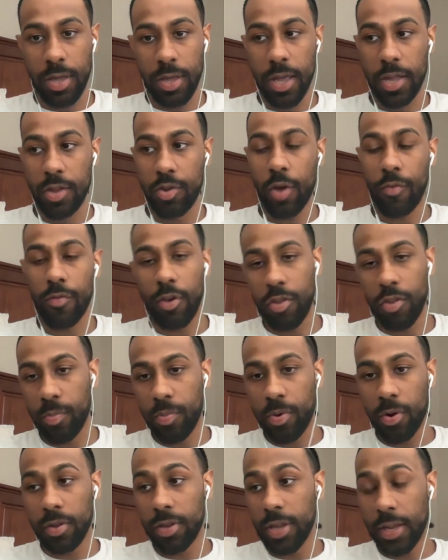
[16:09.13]
and you have the other
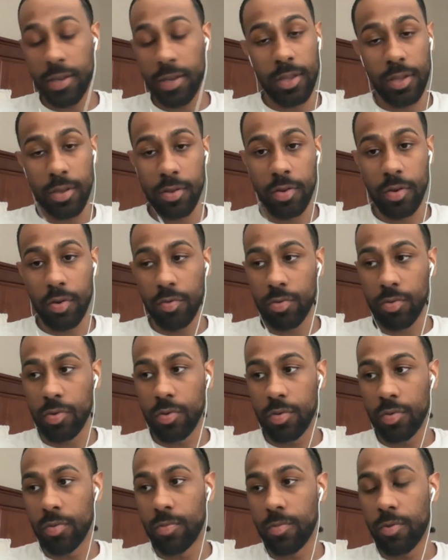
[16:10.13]
part that
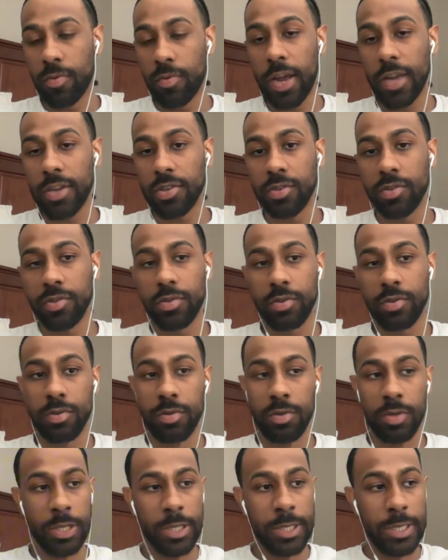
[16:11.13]
the more
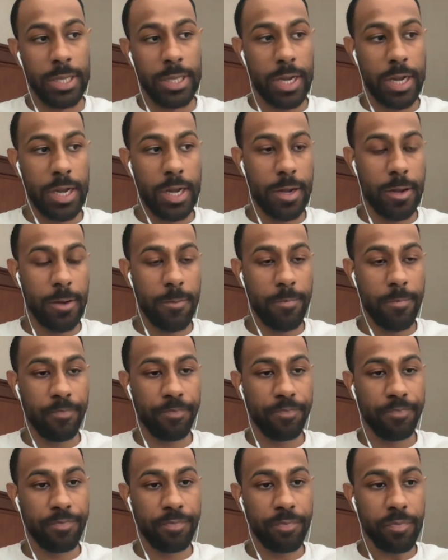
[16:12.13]
rational, um,